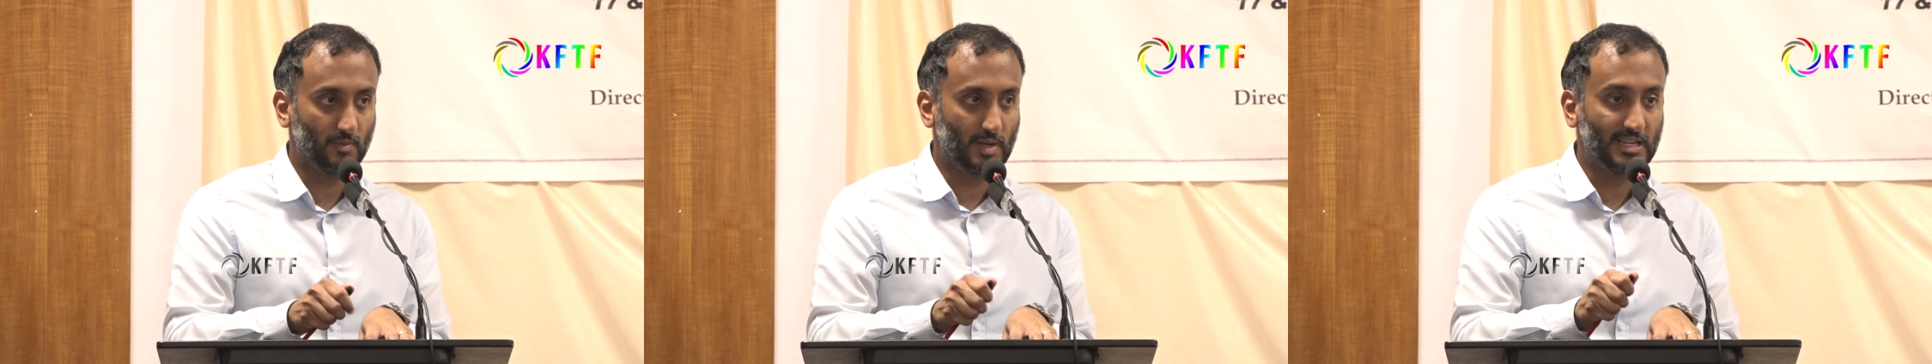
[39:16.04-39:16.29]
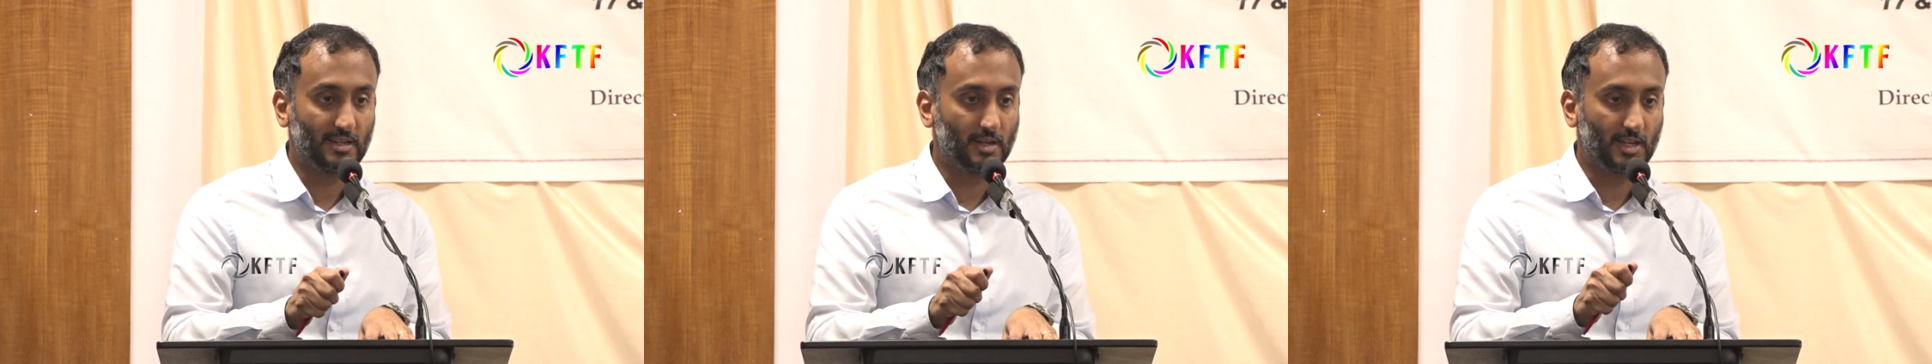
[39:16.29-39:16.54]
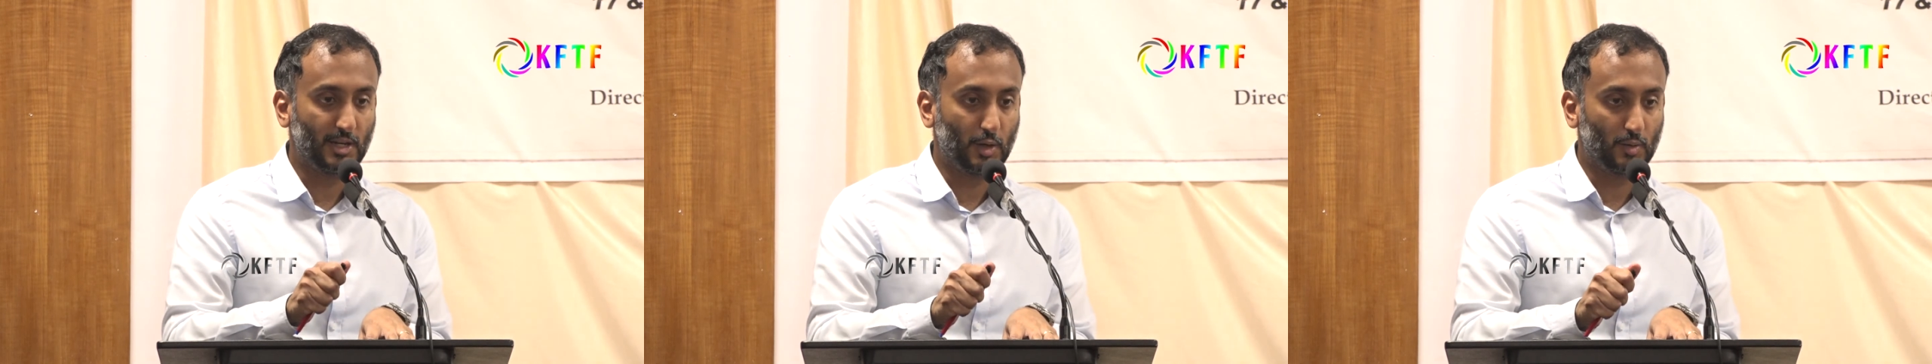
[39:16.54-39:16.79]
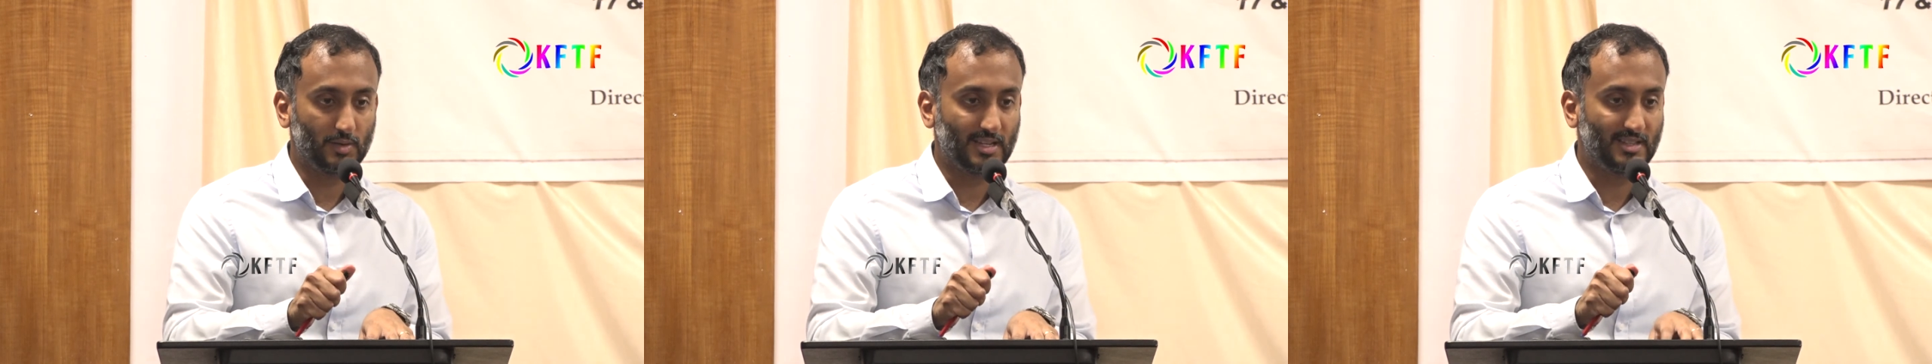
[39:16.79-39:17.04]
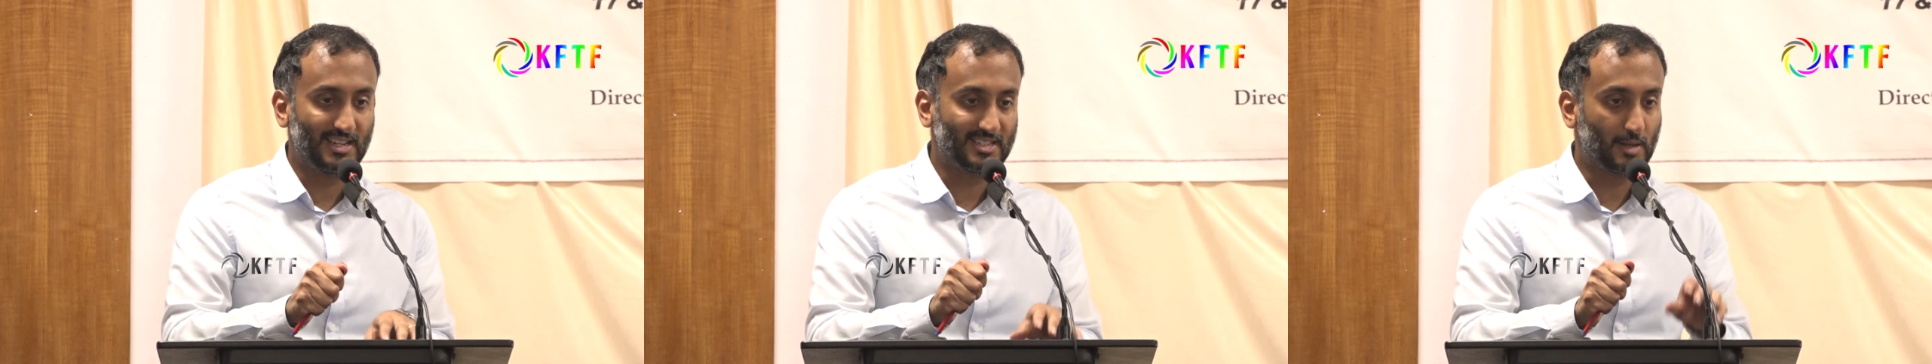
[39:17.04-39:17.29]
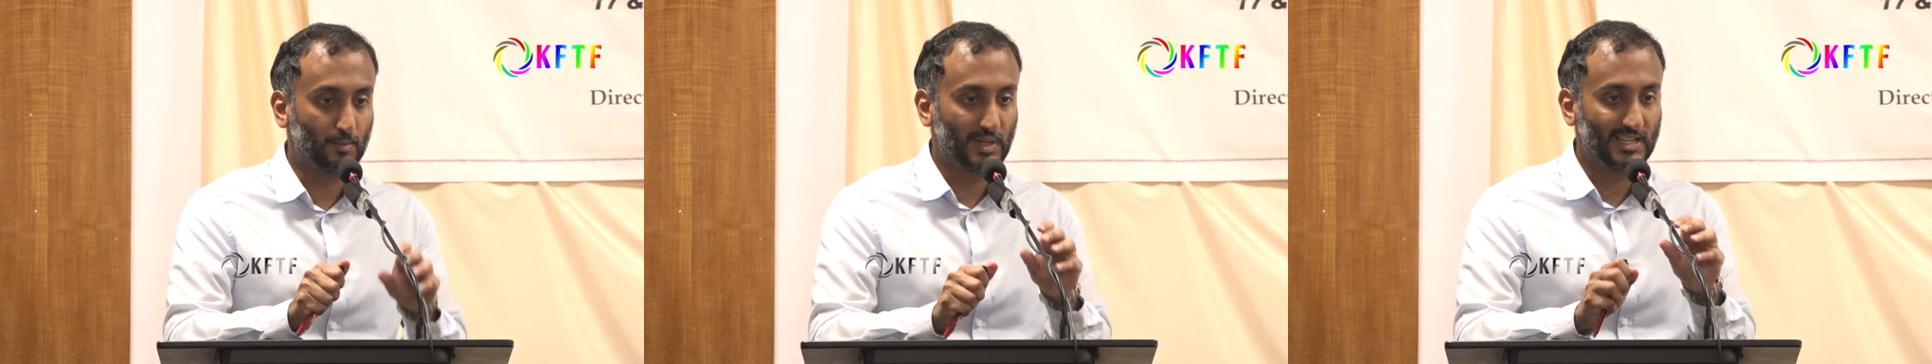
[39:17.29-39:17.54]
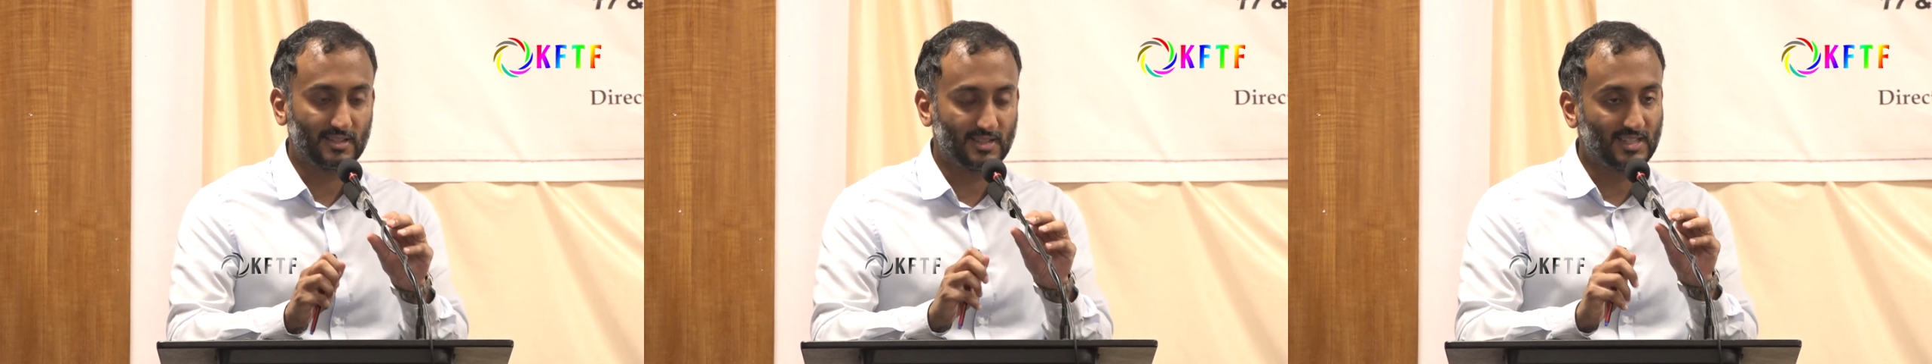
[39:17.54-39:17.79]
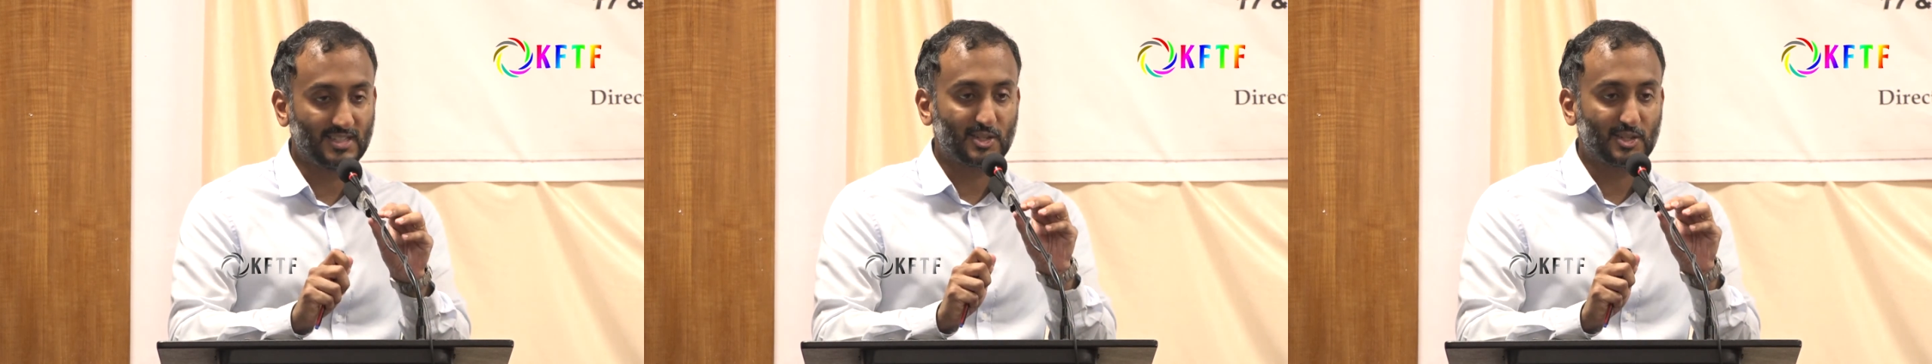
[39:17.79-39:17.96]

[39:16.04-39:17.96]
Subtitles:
that